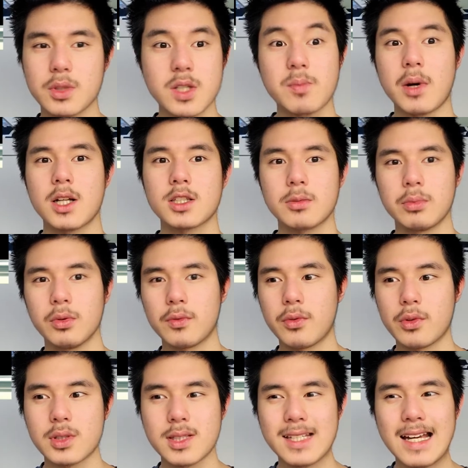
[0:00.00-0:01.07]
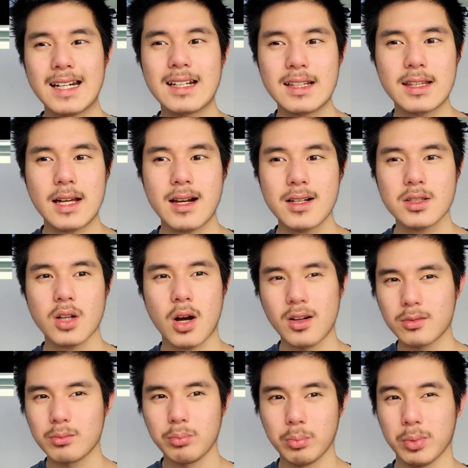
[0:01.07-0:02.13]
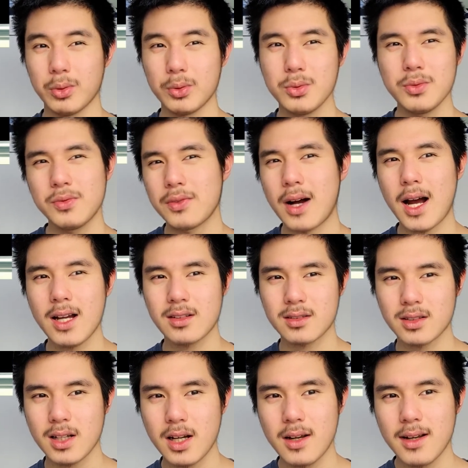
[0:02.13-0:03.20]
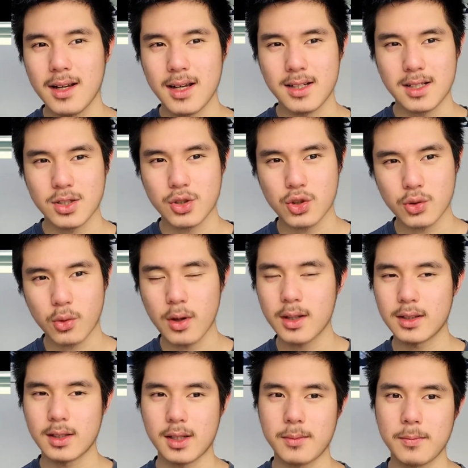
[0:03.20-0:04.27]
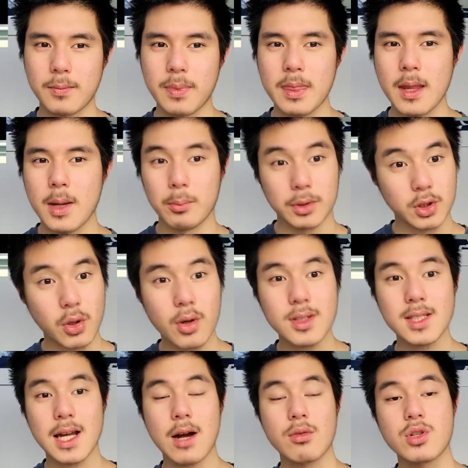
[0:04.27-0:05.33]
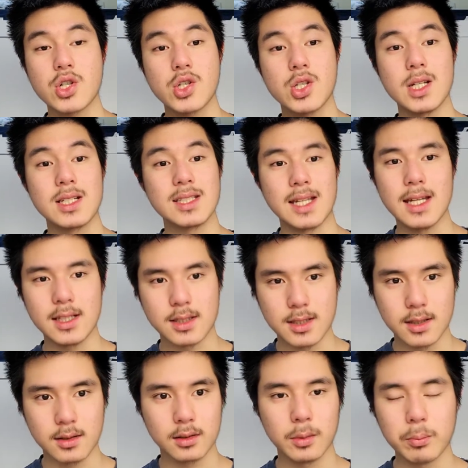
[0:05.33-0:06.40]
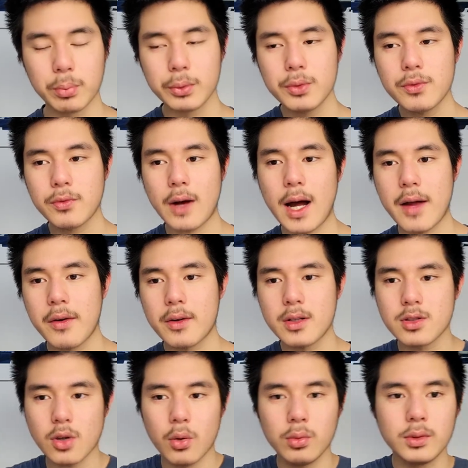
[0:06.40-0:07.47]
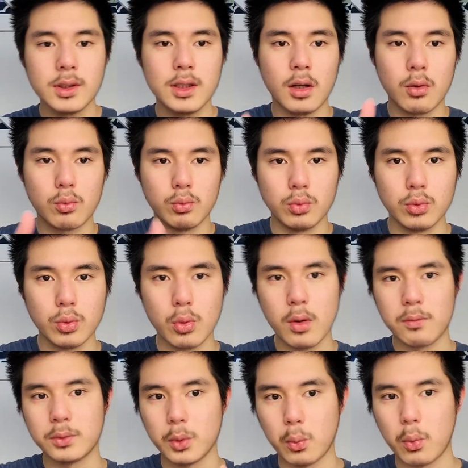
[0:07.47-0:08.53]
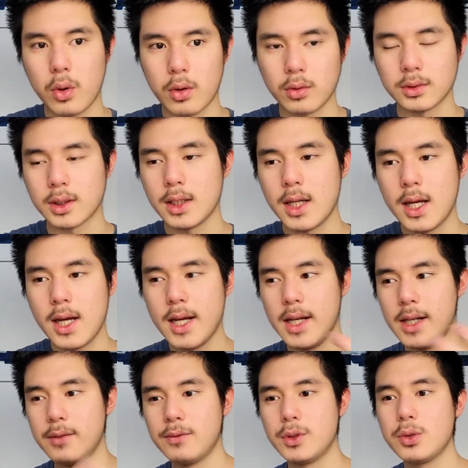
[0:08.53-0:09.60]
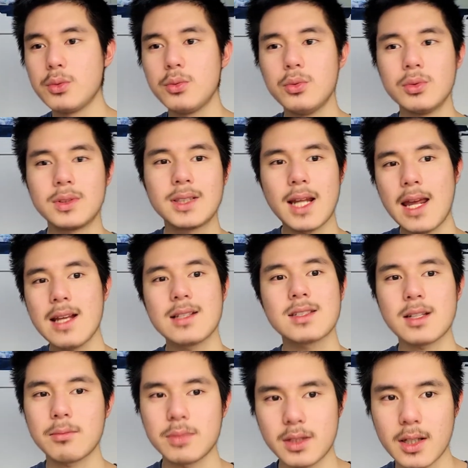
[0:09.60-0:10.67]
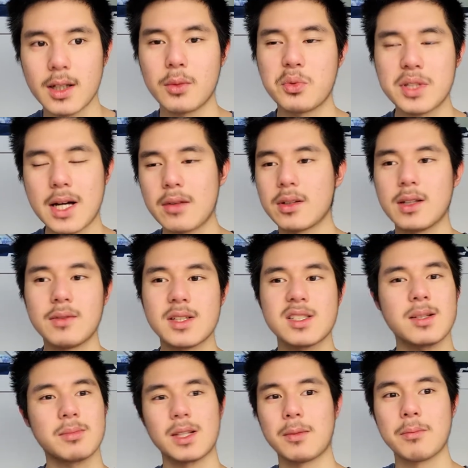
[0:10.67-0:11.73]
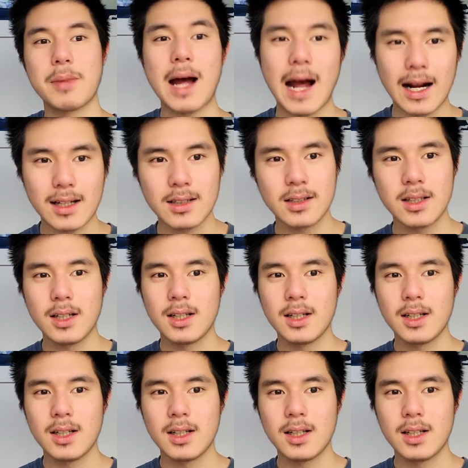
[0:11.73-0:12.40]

responsible for setting things on blue fire and destroying them. But turns out she is innocent. The blue fire is only a rule of the world. If you take something without giving something back,